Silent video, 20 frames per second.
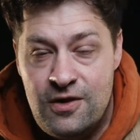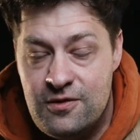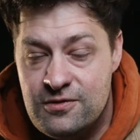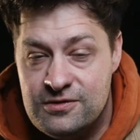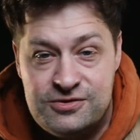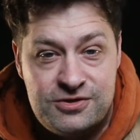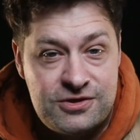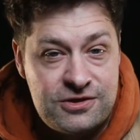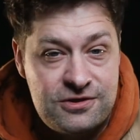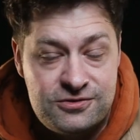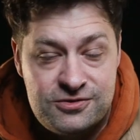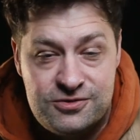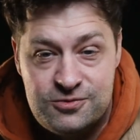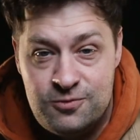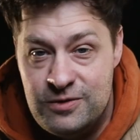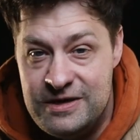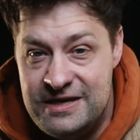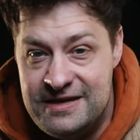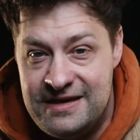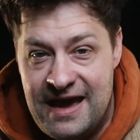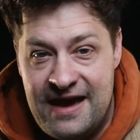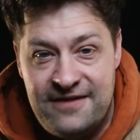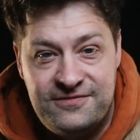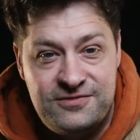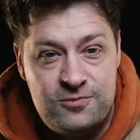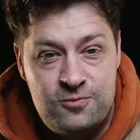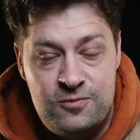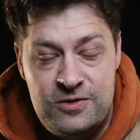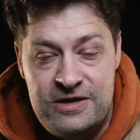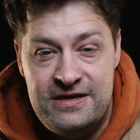go to church week
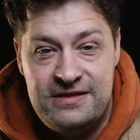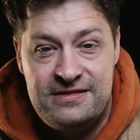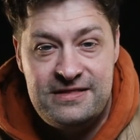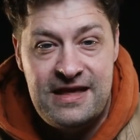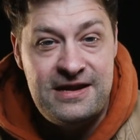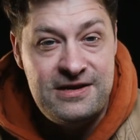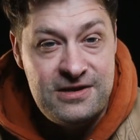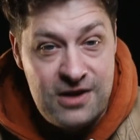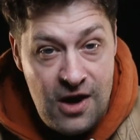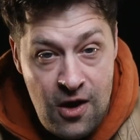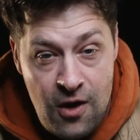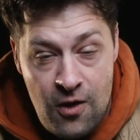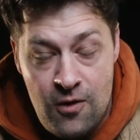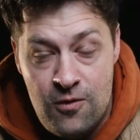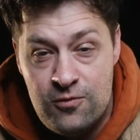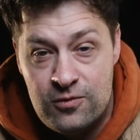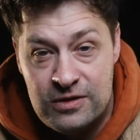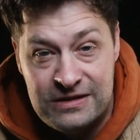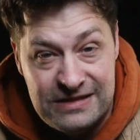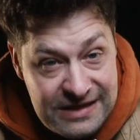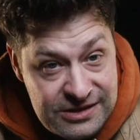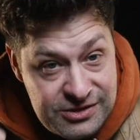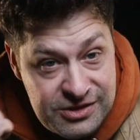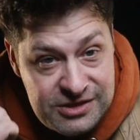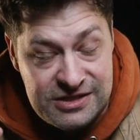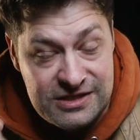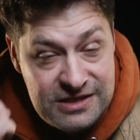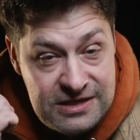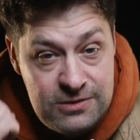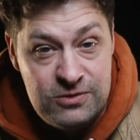after week. They know
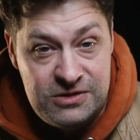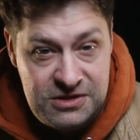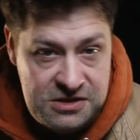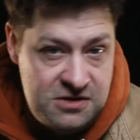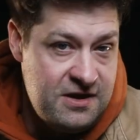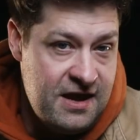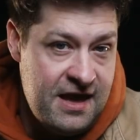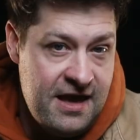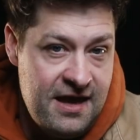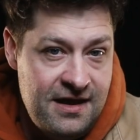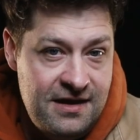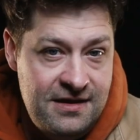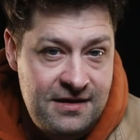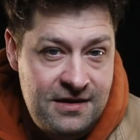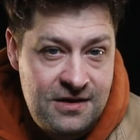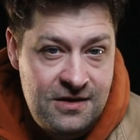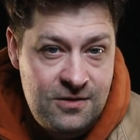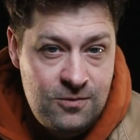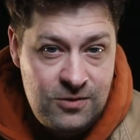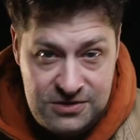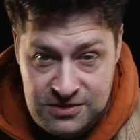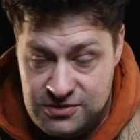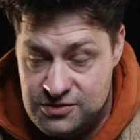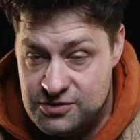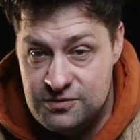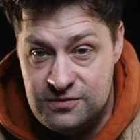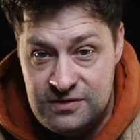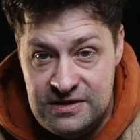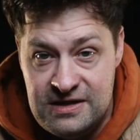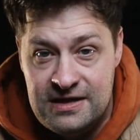religiously with their head what the
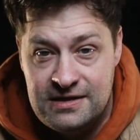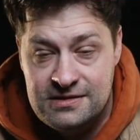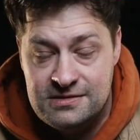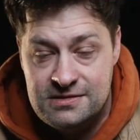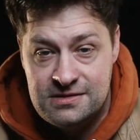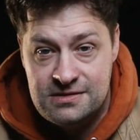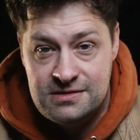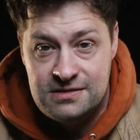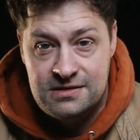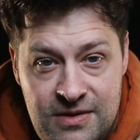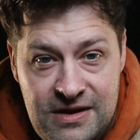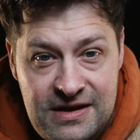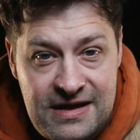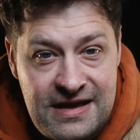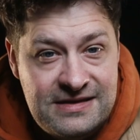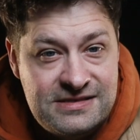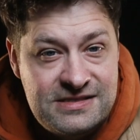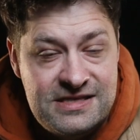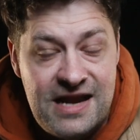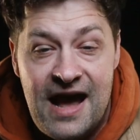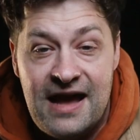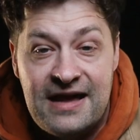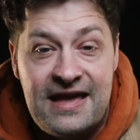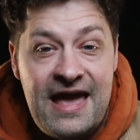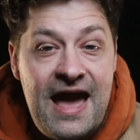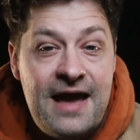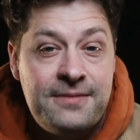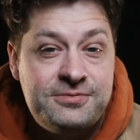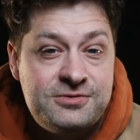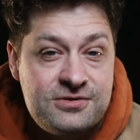truth is, but it has not
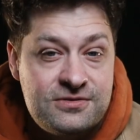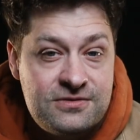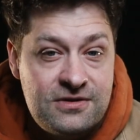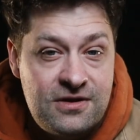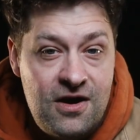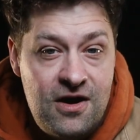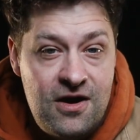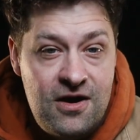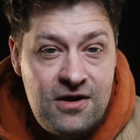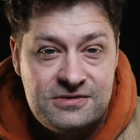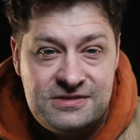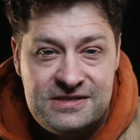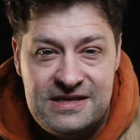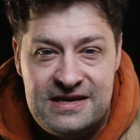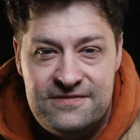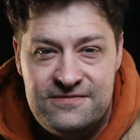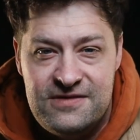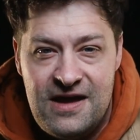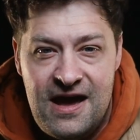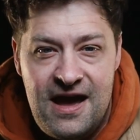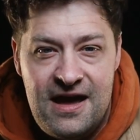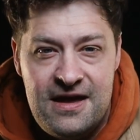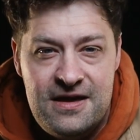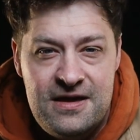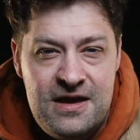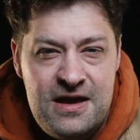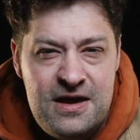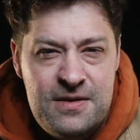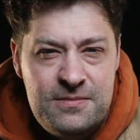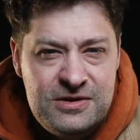captured their hearts. They have not
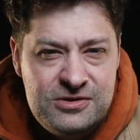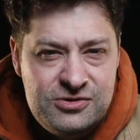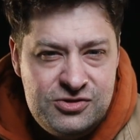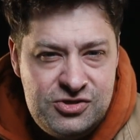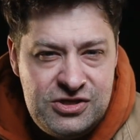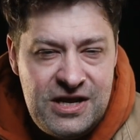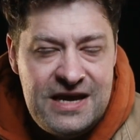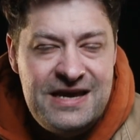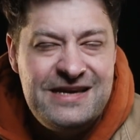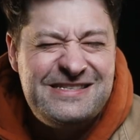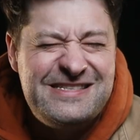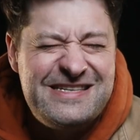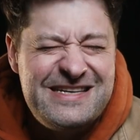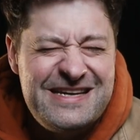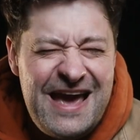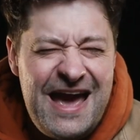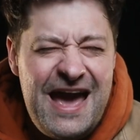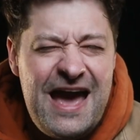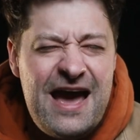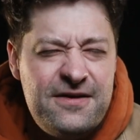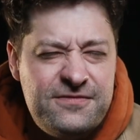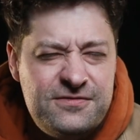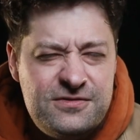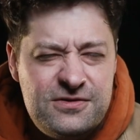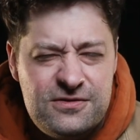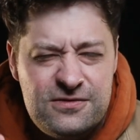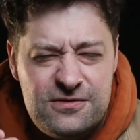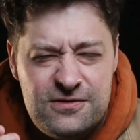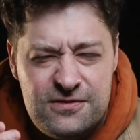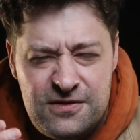been chasing
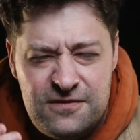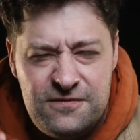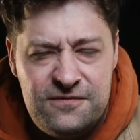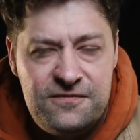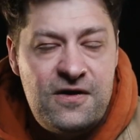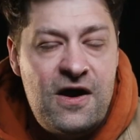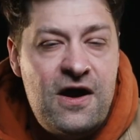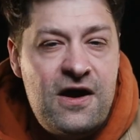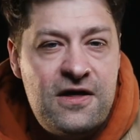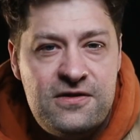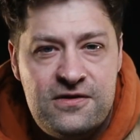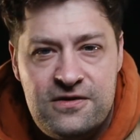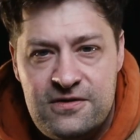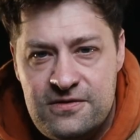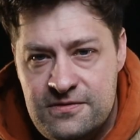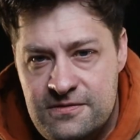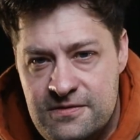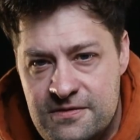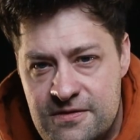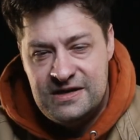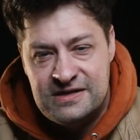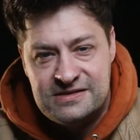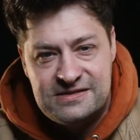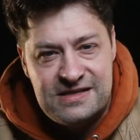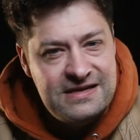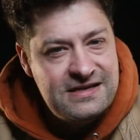after the Father because